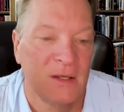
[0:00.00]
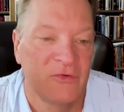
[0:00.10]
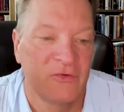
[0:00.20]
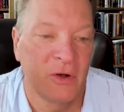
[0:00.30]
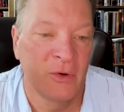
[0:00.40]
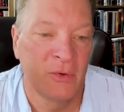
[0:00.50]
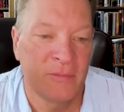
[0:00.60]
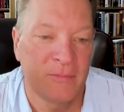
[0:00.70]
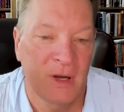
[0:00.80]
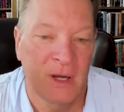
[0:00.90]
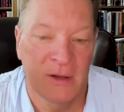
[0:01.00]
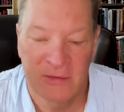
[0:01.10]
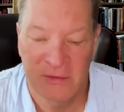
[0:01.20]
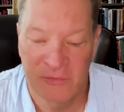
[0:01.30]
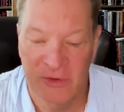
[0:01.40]
So
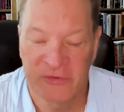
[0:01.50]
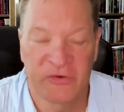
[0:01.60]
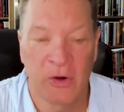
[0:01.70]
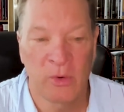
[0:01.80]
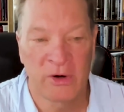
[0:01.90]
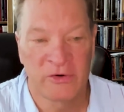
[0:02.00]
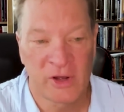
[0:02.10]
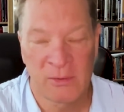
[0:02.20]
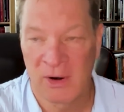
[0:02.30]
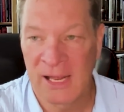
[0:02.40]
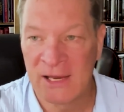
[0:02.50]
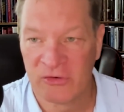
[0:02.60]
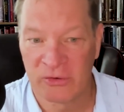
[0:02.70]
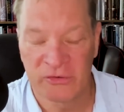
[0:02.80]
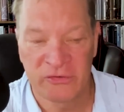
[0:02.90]
for this show, we're going to talk about
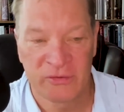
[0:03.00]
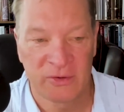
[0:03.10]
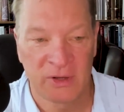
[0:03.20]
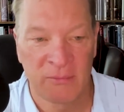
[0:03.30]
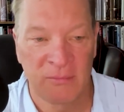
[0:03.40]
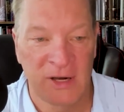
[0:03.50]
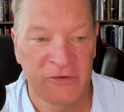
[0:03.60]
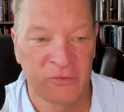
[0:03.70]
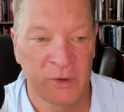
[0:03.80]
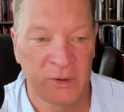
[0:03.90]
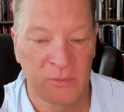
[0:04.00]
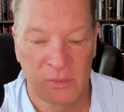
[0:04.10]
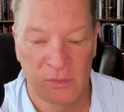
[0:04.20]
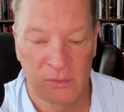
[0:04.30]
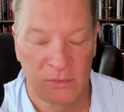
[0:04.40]
angels. Next one,
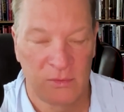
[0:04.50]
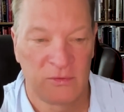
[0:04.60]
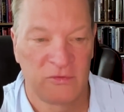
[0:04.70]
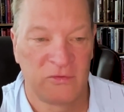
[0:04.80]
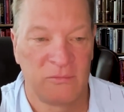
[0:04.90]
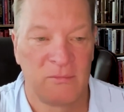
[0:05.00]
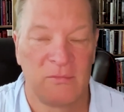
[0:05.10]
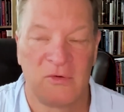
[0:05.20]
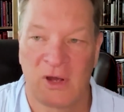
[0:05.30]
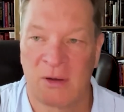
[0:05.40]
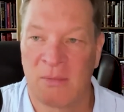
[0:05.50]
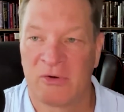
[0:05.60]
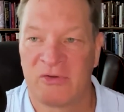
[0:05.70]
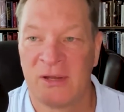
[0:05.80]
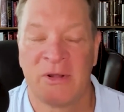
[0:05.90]
talk
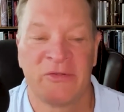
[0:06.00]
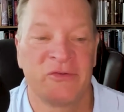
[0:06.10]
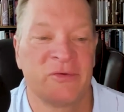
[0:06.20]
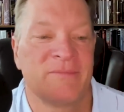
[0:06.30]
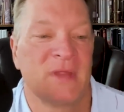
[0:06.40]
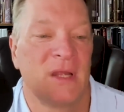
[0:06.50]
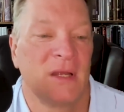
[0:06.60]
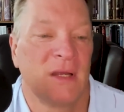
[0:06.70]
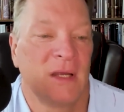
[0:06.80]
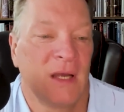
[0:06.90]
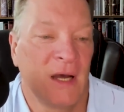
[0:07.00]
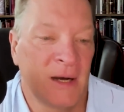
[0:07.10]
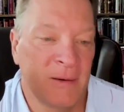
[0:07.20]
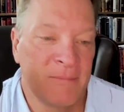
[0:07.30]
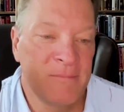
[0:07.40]
about demons.
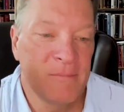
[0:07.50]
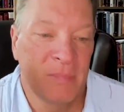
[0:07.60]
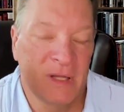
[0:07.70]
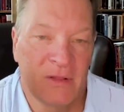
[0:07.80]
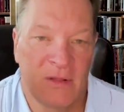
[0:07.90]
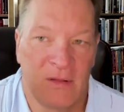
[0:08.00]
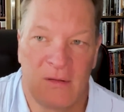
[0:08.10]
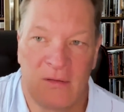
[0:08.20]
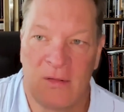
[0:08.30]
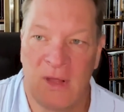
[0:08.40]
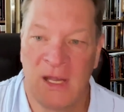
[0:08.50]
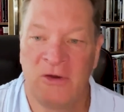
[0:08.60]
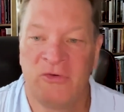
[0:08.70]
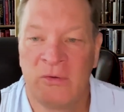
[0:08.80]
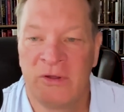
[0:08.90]
But
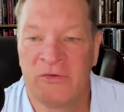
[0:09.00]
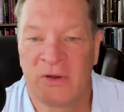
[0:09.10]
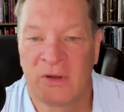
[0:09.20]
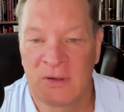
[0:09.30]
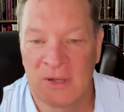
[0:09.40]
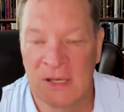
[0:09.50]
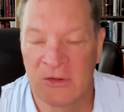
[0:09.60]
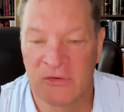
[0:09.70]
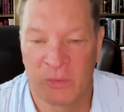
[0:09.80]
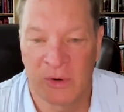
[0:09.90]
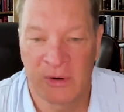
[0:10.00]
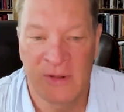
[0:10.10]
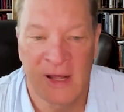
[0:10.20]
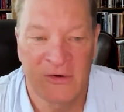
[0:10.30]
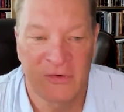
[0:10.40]
angel is an English word
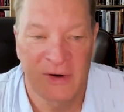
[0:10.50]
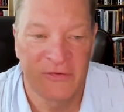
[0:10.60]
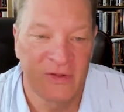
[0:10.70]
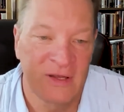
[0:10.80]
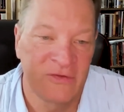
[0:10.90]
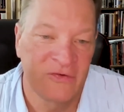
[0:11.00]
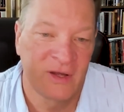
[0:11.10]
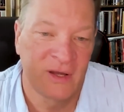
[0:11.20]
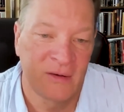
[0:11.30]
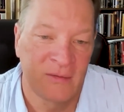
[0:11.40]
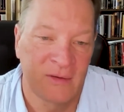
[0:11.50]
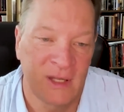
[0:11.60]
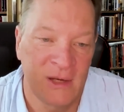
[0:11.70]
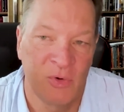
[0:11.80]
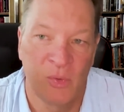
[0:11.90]
that translates
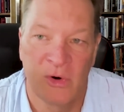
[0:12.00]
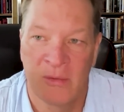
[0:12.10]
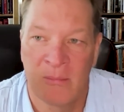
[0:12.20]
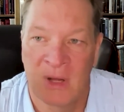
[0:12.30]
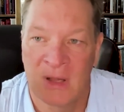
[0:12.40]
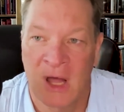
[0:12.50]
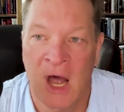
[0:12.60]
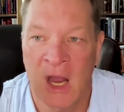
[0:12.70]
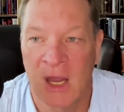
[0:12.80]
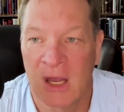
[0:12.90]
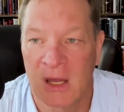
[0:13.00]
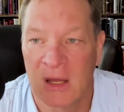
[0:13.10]
Hebrew word malak,